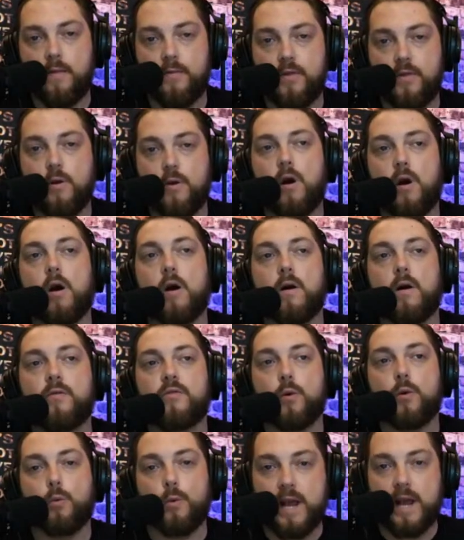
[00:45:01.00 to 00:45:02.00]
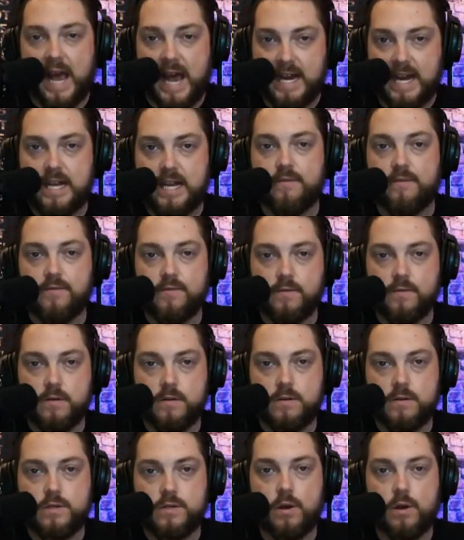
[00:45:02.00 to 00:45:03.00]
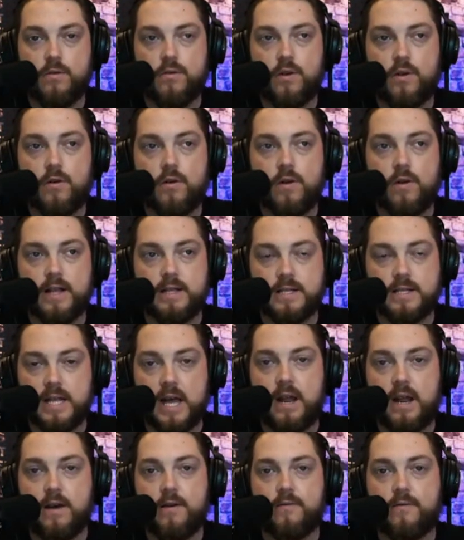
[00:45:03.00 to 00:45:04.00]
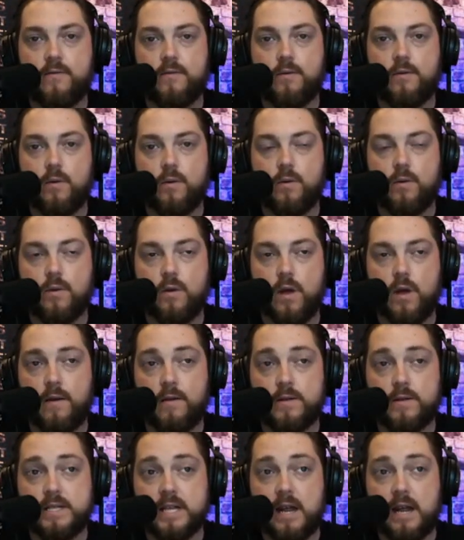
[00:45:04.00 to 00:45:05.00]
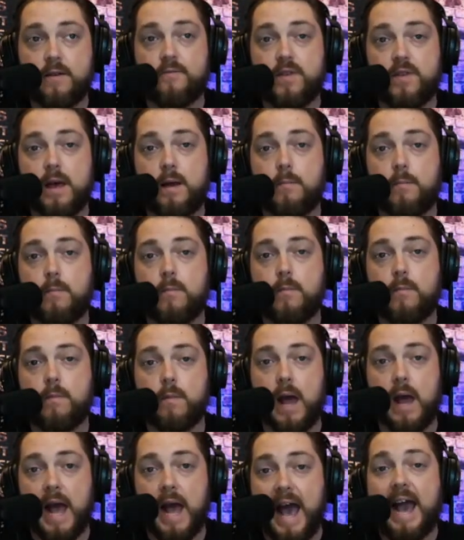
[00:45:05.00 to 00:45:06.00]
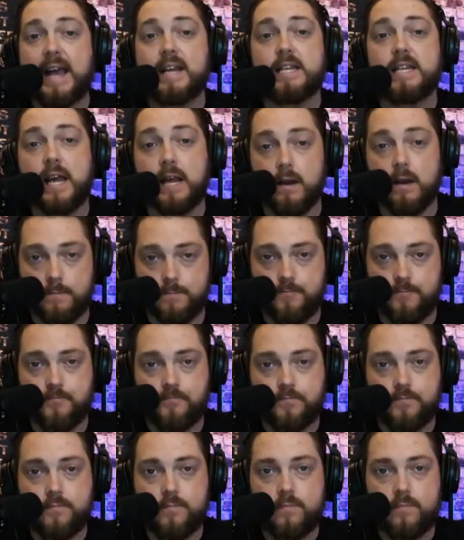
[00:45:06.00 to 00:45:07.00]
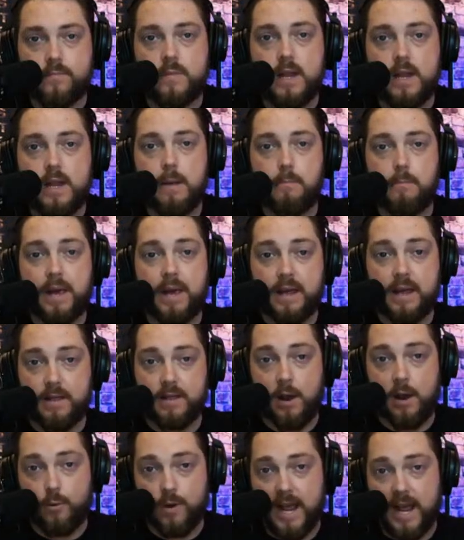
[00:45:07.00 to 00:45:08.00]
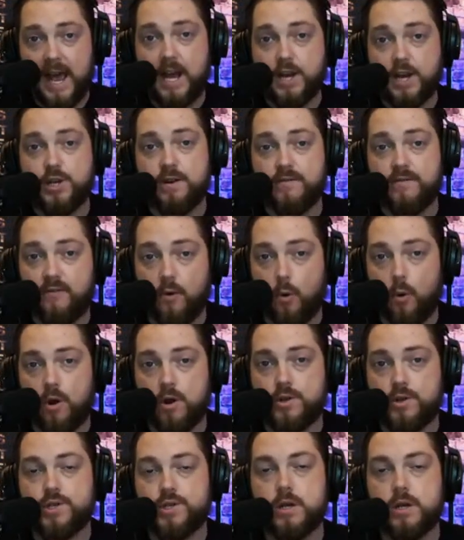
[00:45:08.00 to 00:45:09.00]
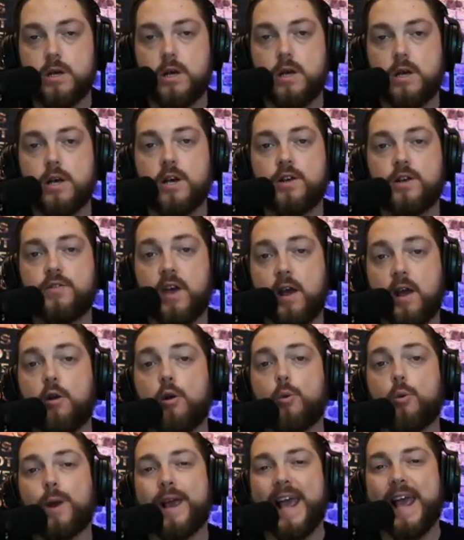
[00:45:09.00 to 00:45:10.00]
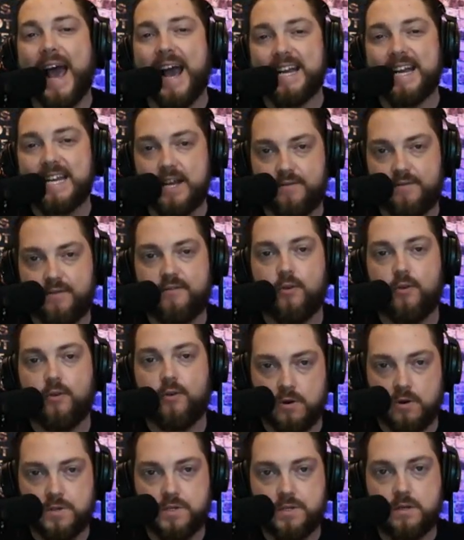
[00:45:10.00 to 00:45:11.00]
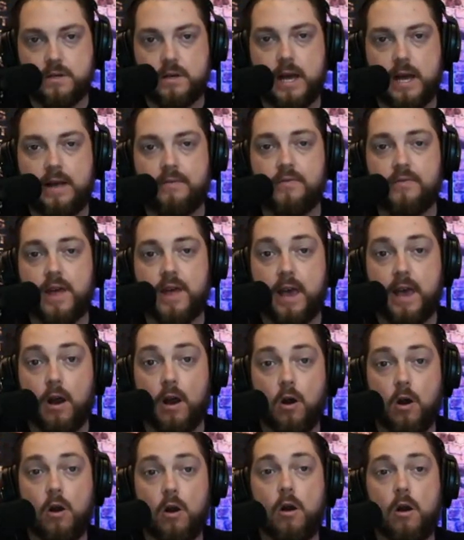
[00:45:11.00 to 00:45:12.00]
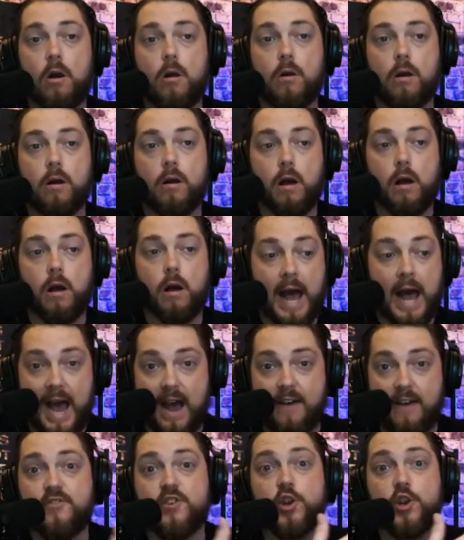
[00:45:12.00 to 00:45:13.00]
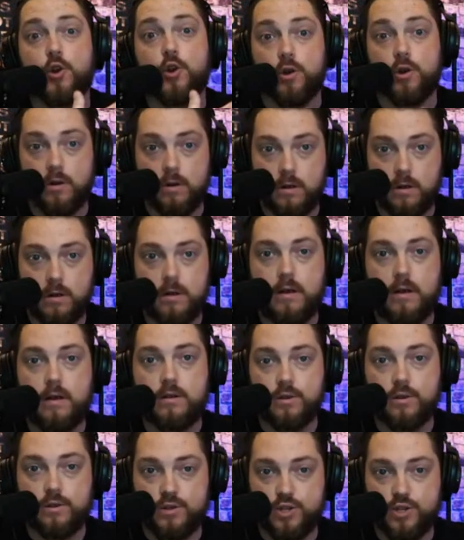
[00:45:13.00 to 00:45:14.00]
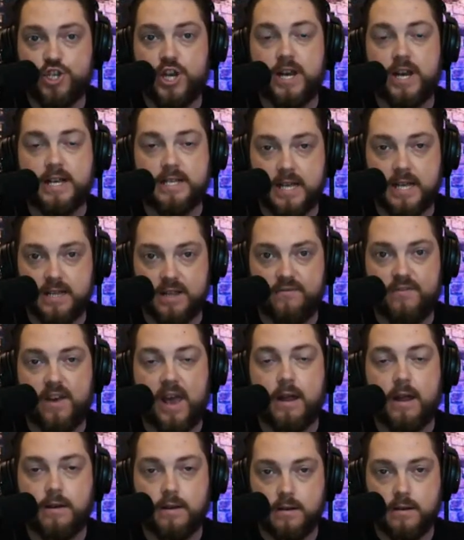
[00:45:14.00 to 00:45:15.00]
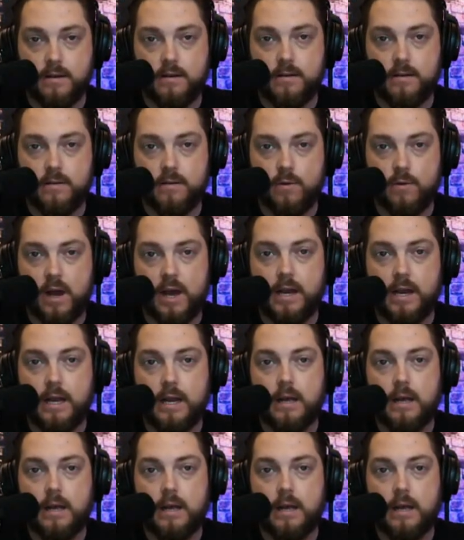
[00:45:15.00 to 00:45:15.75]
they're on the reactive. So they're instead of them acting and being a reaction force, they are a reactive force, and they are after shit has hit the fan, right?